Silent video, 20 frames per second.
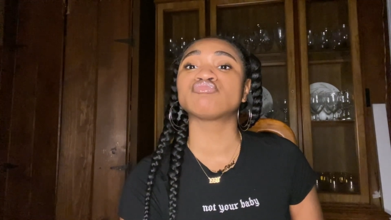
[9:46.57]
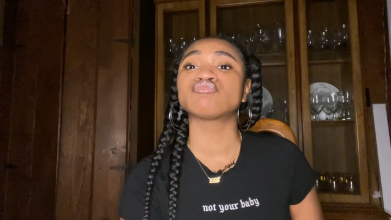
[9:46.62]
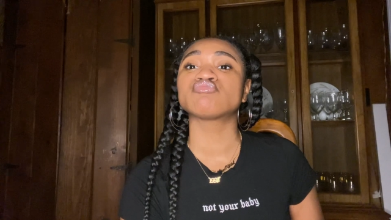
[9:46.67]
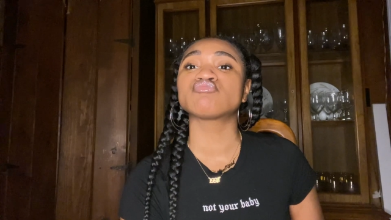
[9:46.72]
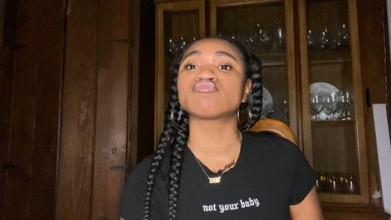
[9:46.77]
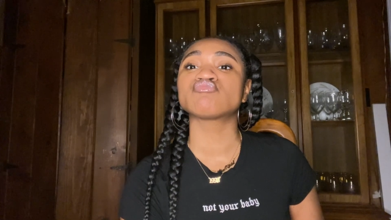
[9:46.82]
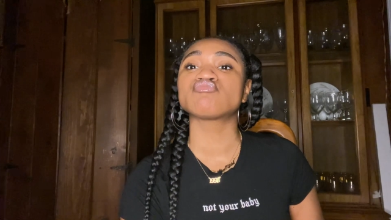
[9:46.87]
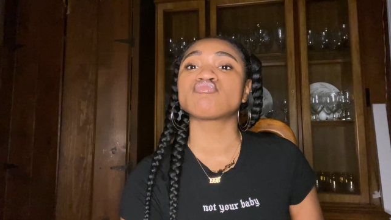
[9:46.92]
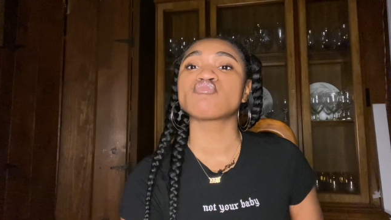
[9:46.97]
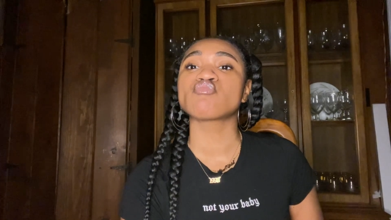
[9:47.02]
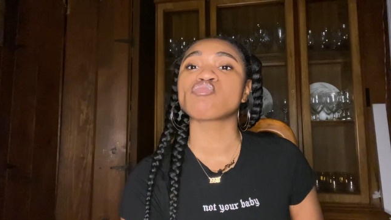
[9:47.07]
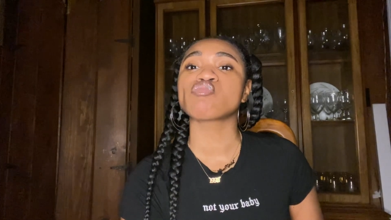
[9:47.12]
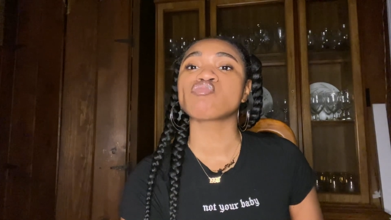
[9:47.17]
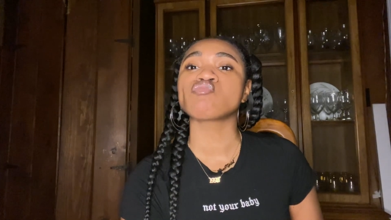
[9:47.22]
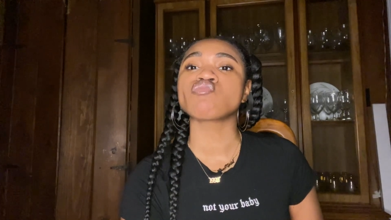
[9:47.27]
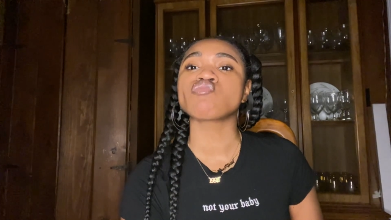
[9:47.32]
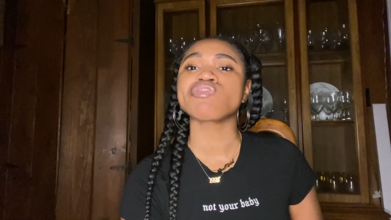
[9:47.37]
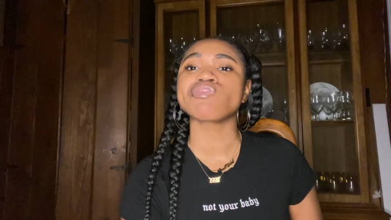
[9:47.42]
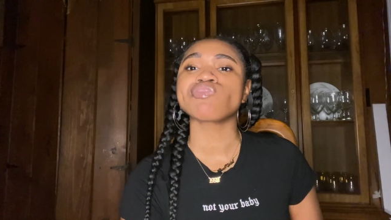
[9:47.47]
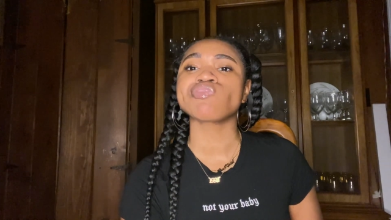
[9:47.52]

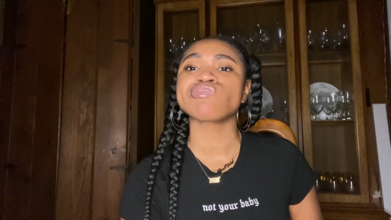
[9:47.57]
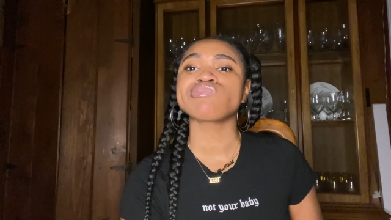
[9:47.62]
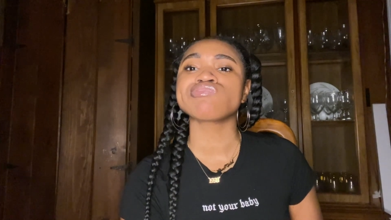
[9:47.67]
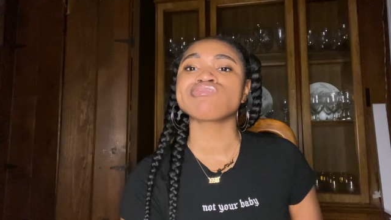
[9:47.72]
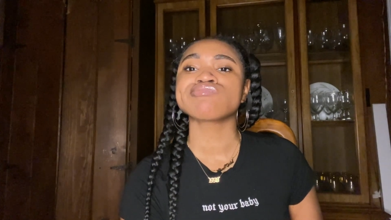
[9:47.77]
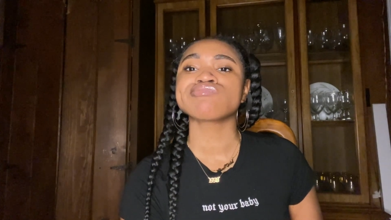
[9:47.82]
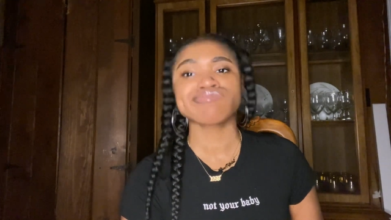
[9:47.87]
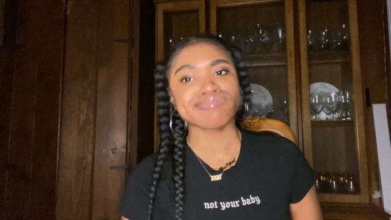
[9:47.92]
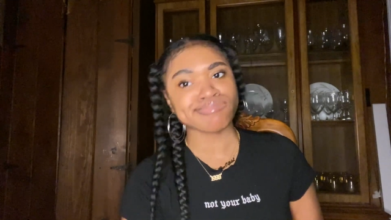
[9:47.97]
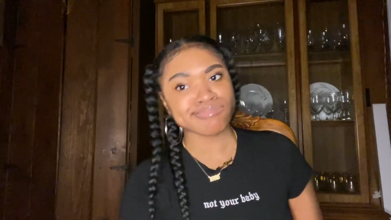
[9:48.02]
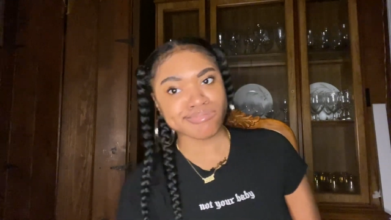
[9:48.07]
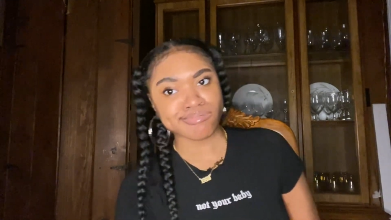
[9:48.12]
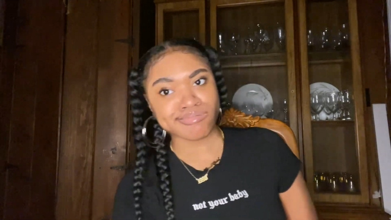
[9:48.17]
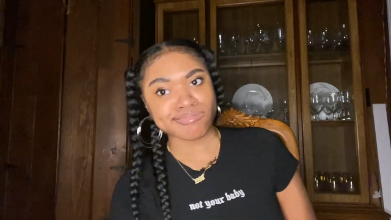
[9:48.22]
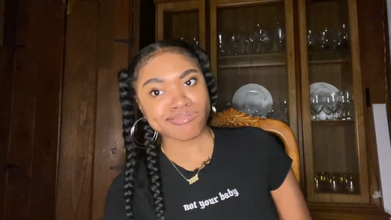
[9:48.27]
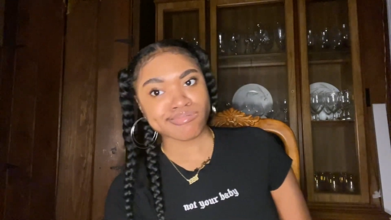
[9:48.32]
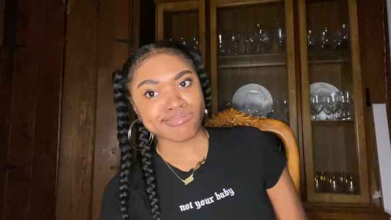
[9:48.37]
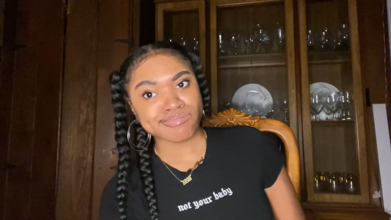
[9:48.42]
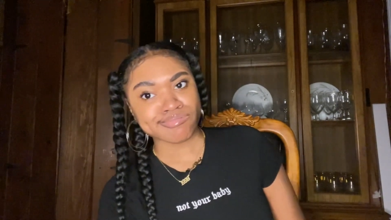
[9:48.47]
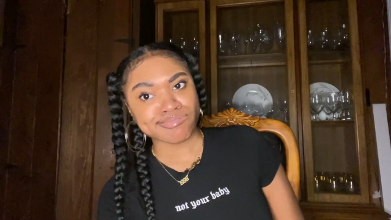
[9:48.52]

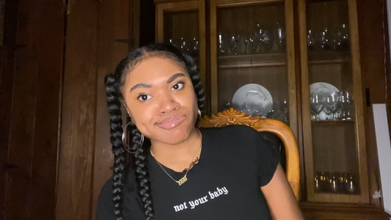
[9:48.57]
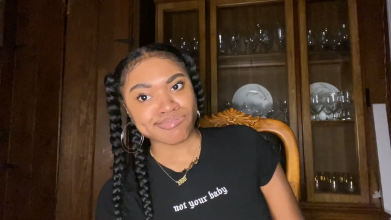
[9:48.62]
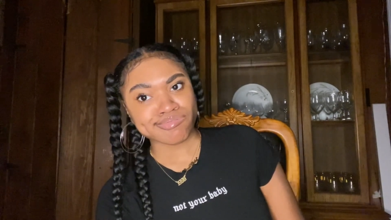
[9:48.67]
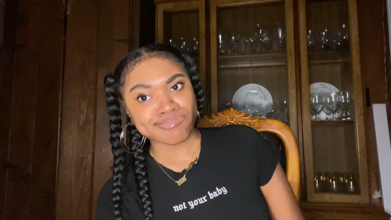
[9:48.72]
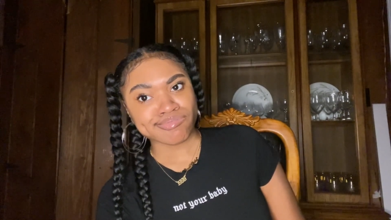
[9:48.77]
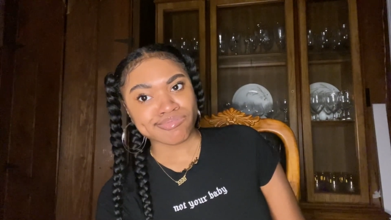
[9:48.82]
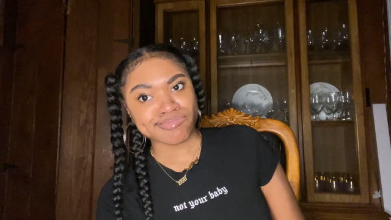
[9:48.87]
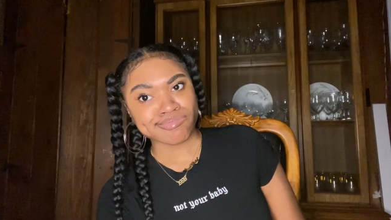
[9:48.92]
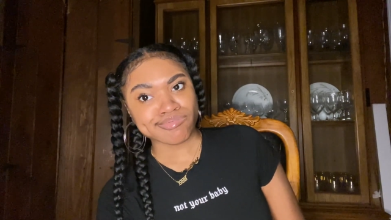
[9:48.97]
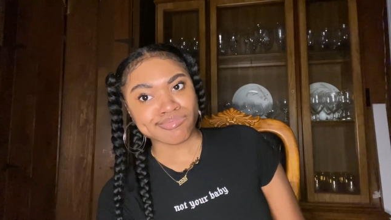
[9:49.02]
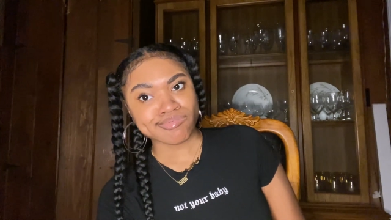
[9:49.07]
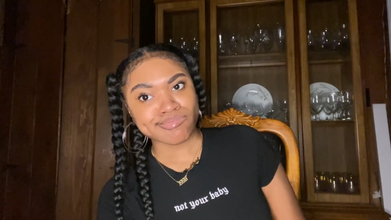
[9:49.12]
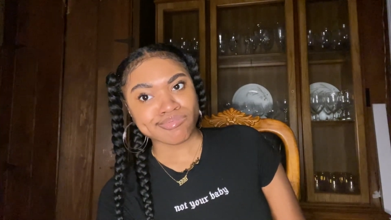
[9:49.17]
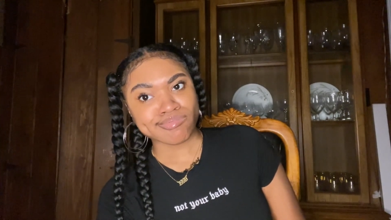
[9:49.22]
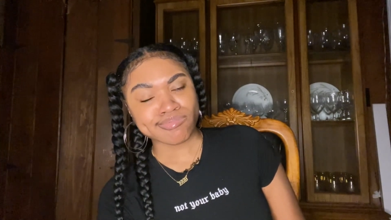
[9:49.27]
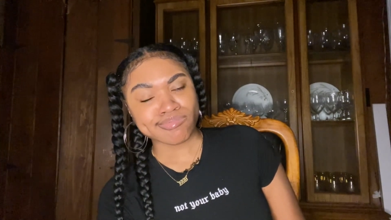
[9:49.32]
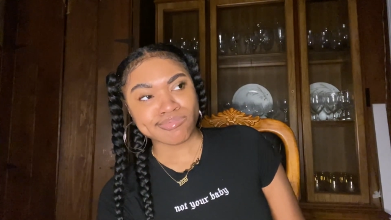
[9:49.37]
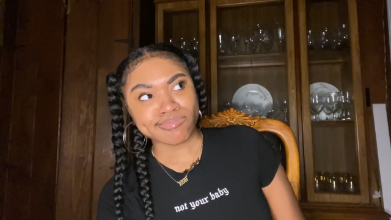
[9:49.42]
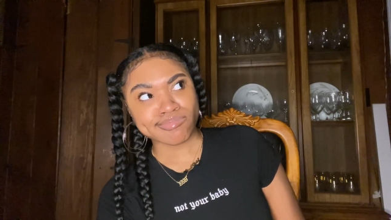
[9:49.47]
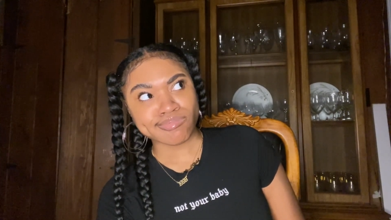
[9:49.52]

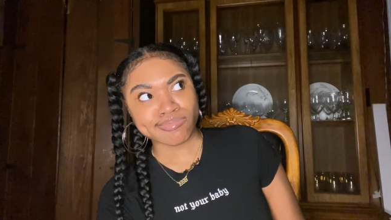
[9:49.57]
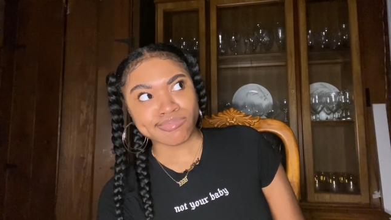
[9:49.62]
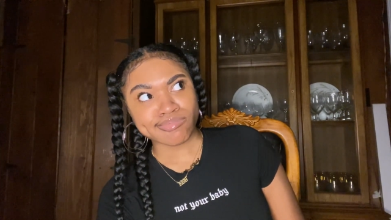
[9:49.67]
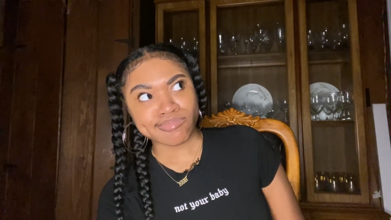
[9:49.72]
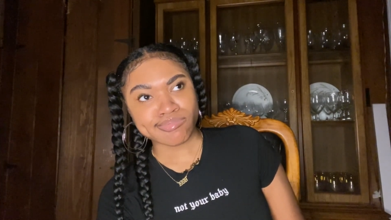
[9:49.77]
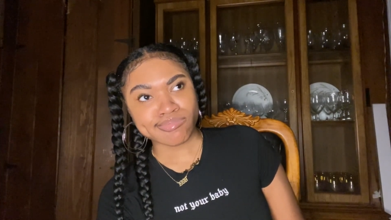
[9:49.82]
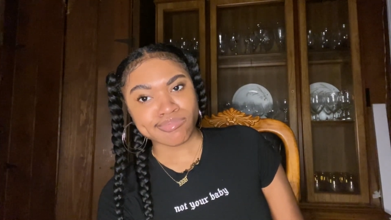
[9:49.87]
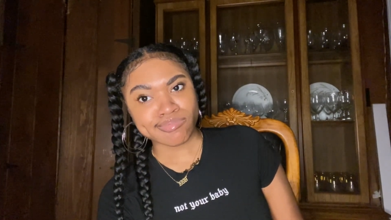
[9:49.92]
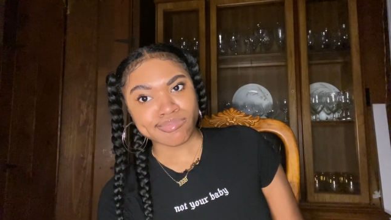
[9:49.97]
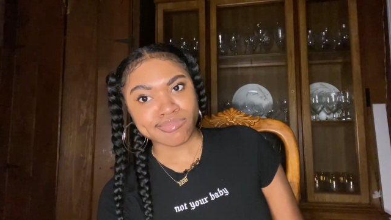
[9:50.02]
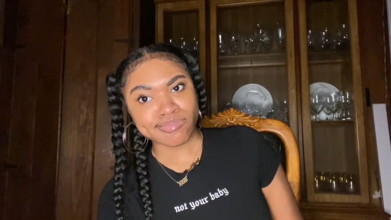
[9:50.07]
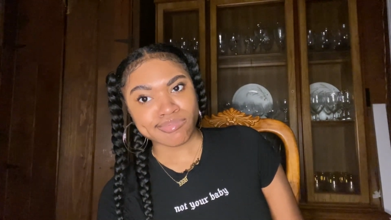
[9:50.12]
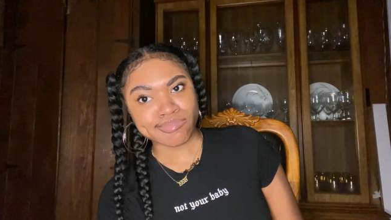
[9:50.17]
No one is speaking in this clip.